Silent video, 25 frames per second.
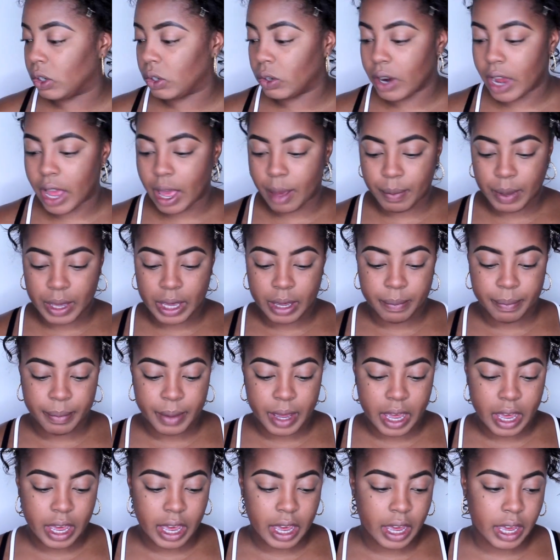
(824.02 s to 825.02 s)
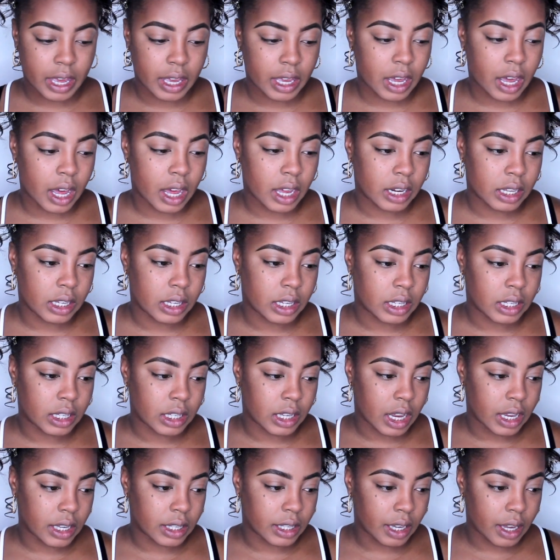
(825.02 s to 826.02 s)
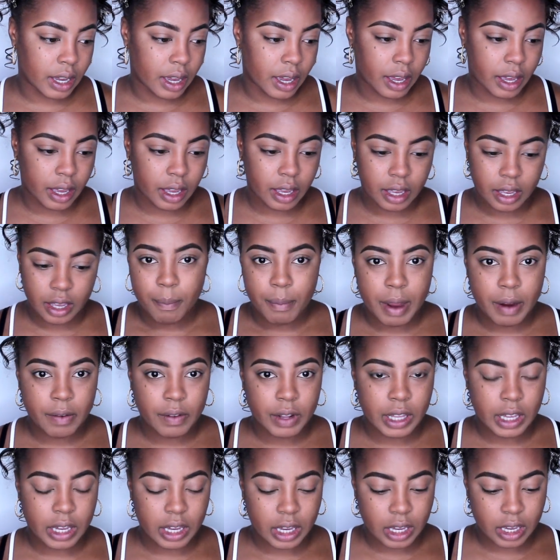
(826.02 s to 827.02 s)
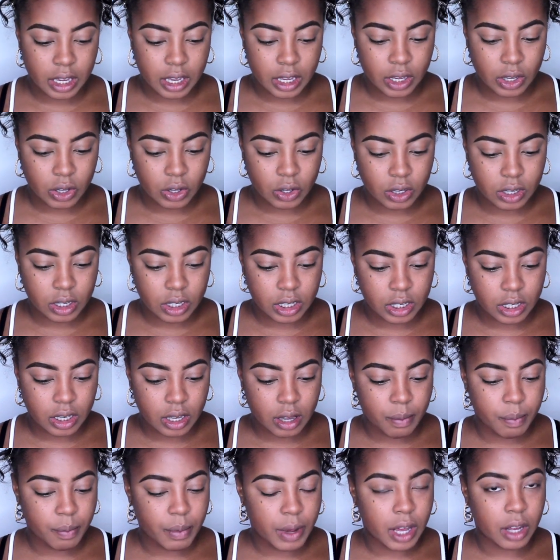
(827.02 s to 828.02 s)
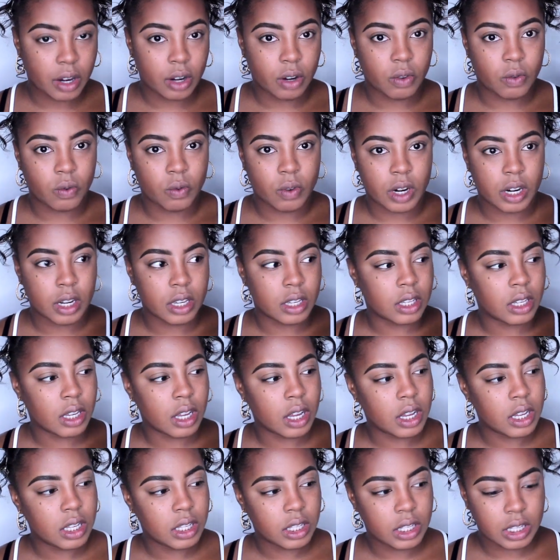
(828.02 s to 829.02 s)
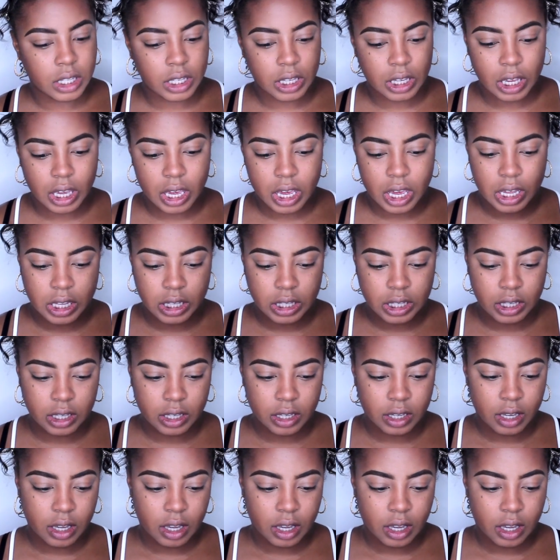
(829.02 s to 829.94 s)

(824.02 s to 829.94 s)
Grabbing my Anastasia Beverly Hills Modern Renaissance kit.